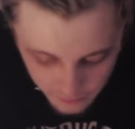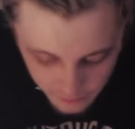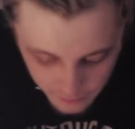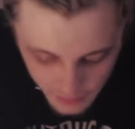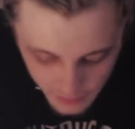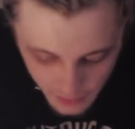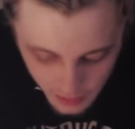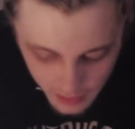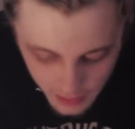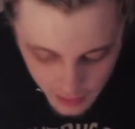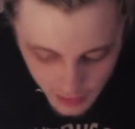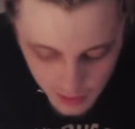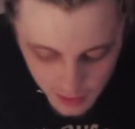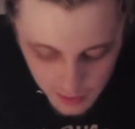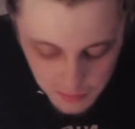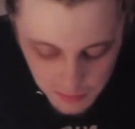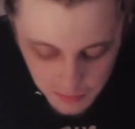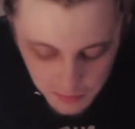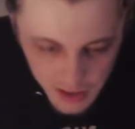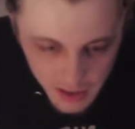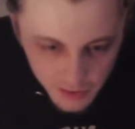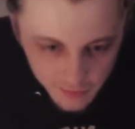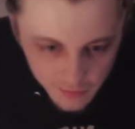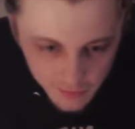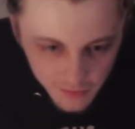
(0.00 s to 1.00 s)
And I
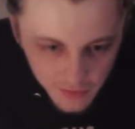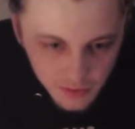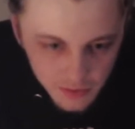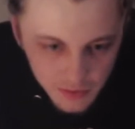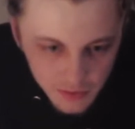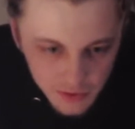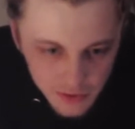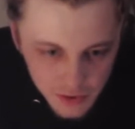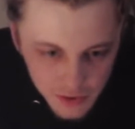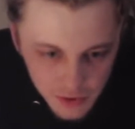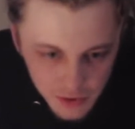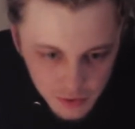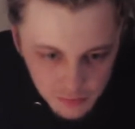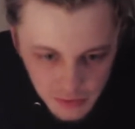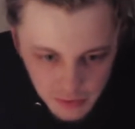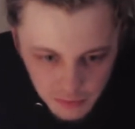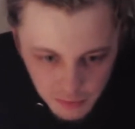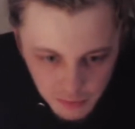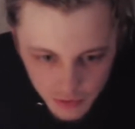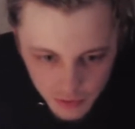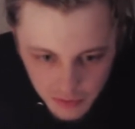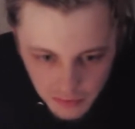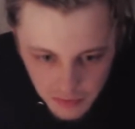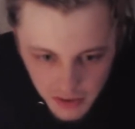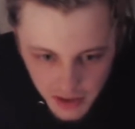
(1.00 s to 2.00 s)
feel it should be more
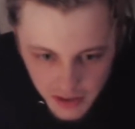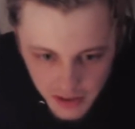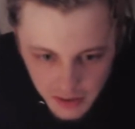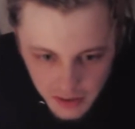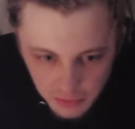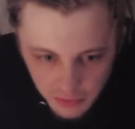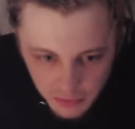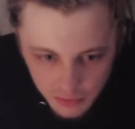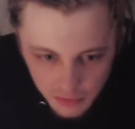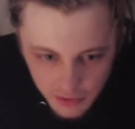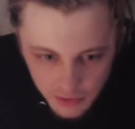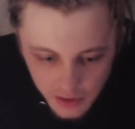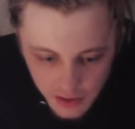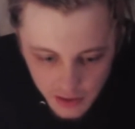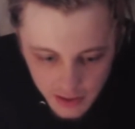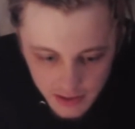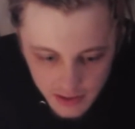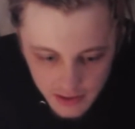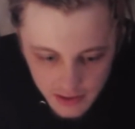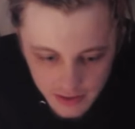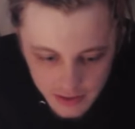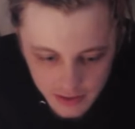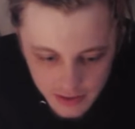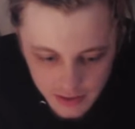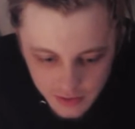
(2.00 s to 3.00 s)
debatable
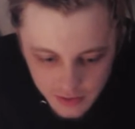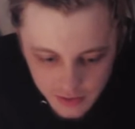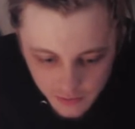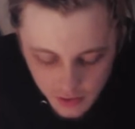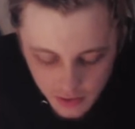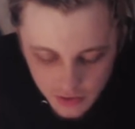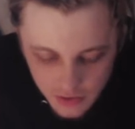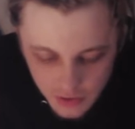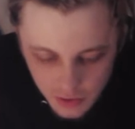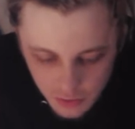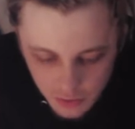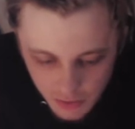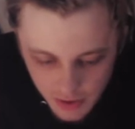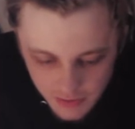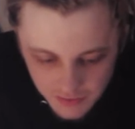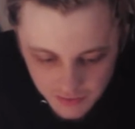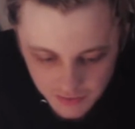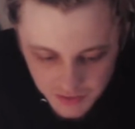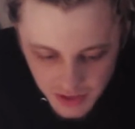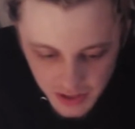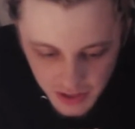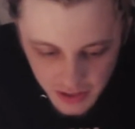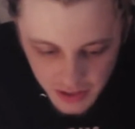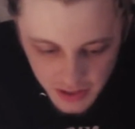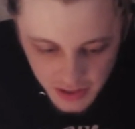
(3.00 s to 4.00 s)
as far as the
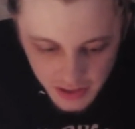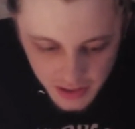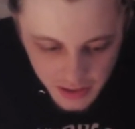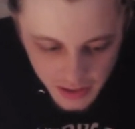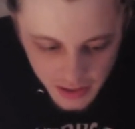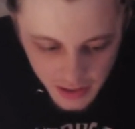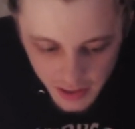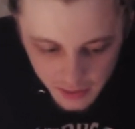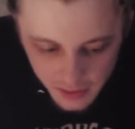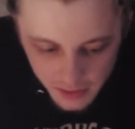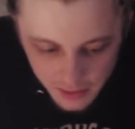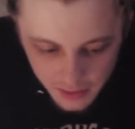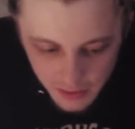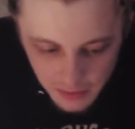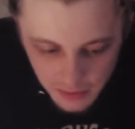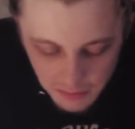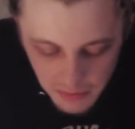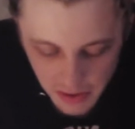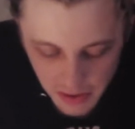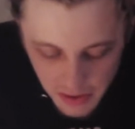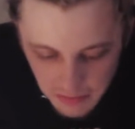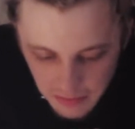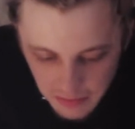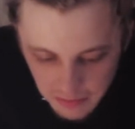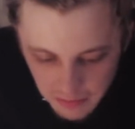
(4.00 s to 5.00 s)
refs getting together and
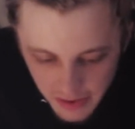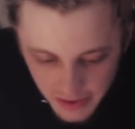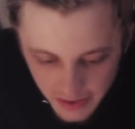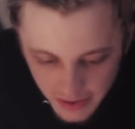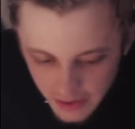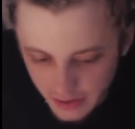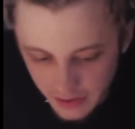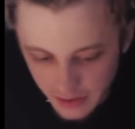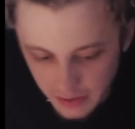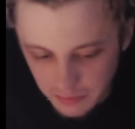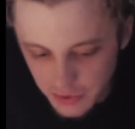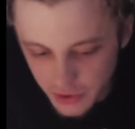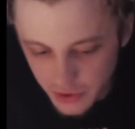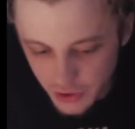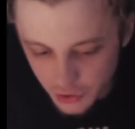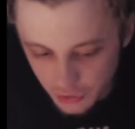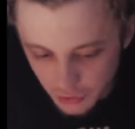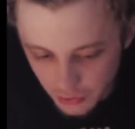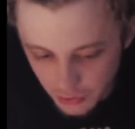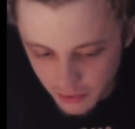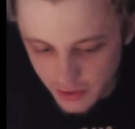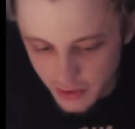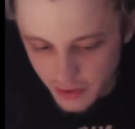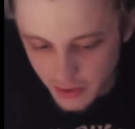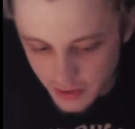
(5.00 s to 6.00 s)
maybe making a
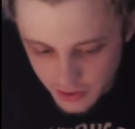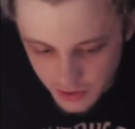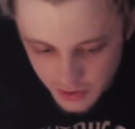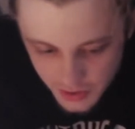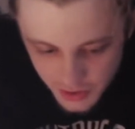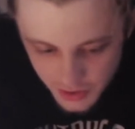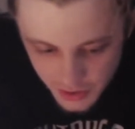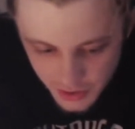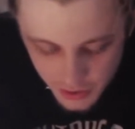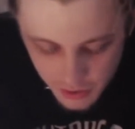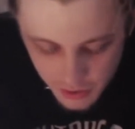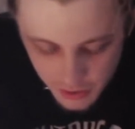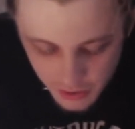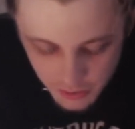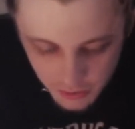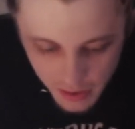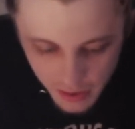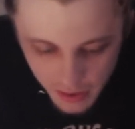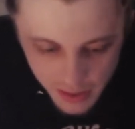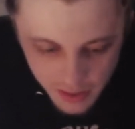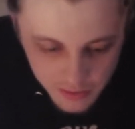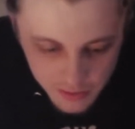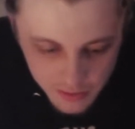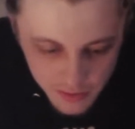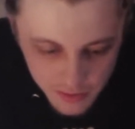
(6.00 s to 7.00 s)
majority decision rather
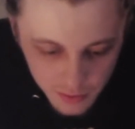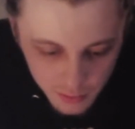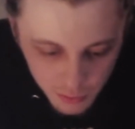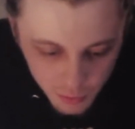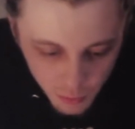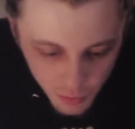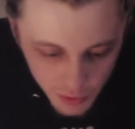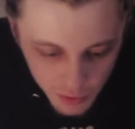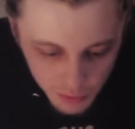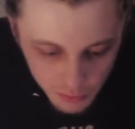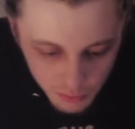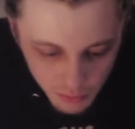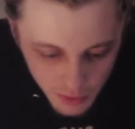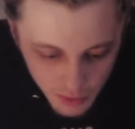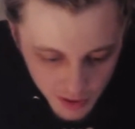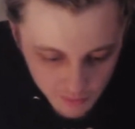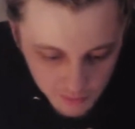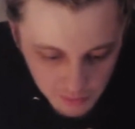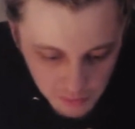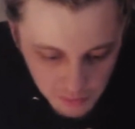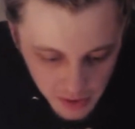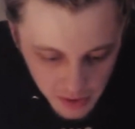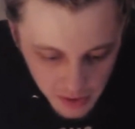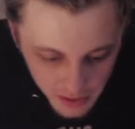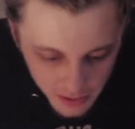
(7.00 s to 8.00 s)
than one ref
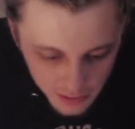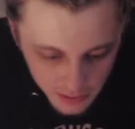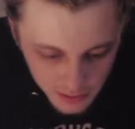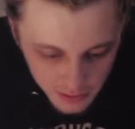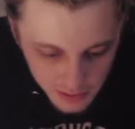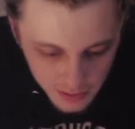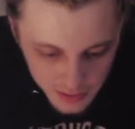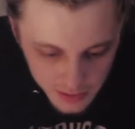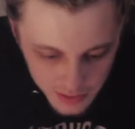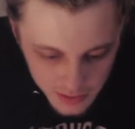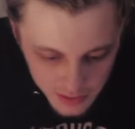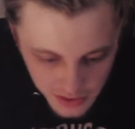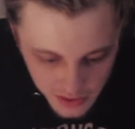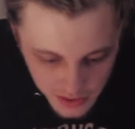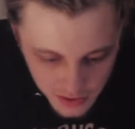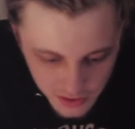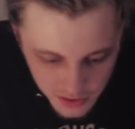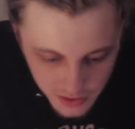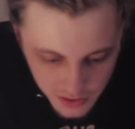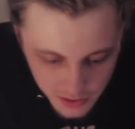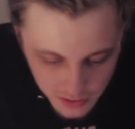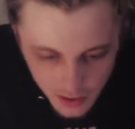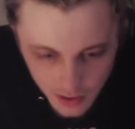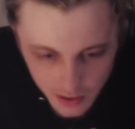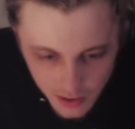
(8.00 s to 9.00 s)
making the decision.
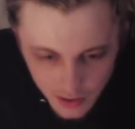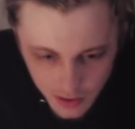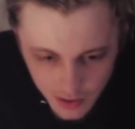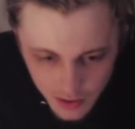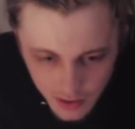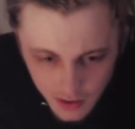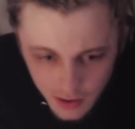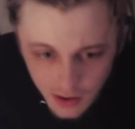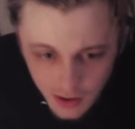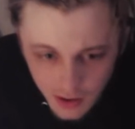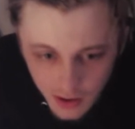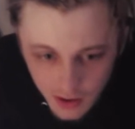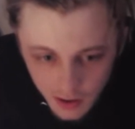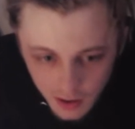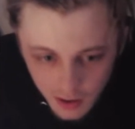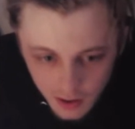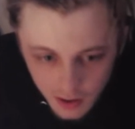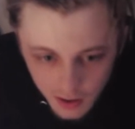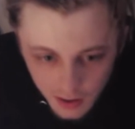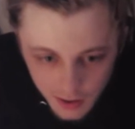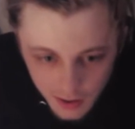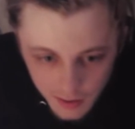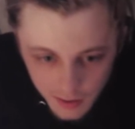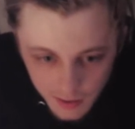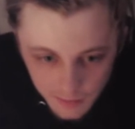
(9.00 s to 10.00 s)

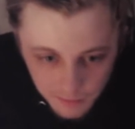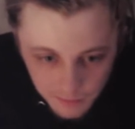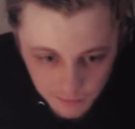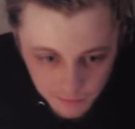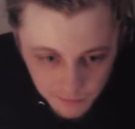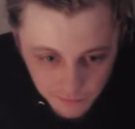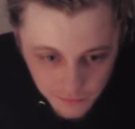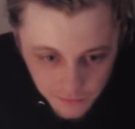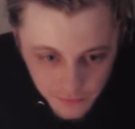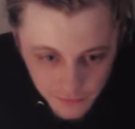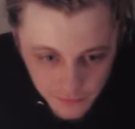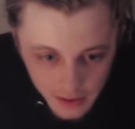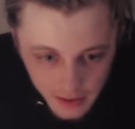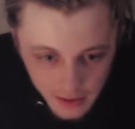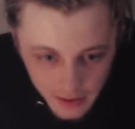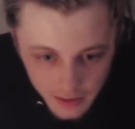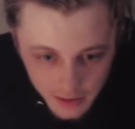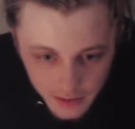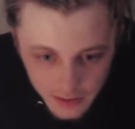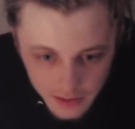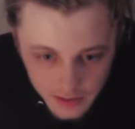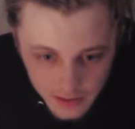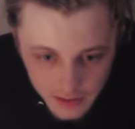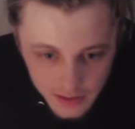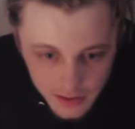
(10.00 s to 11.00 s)
And
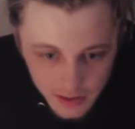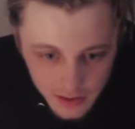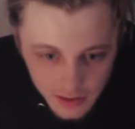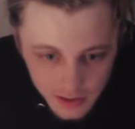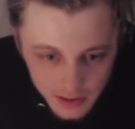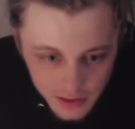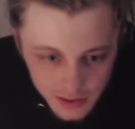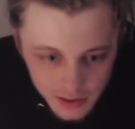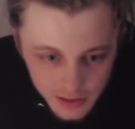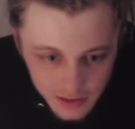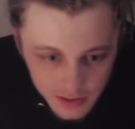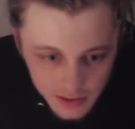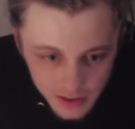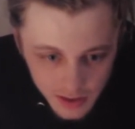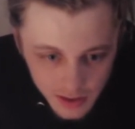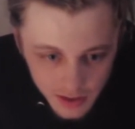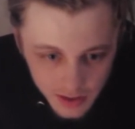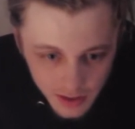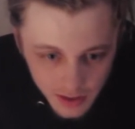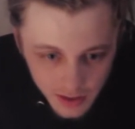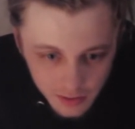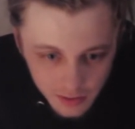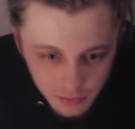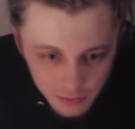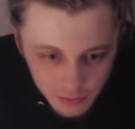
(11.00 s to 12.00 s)
this is
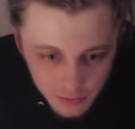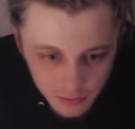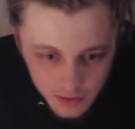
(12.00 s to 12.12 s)
another one.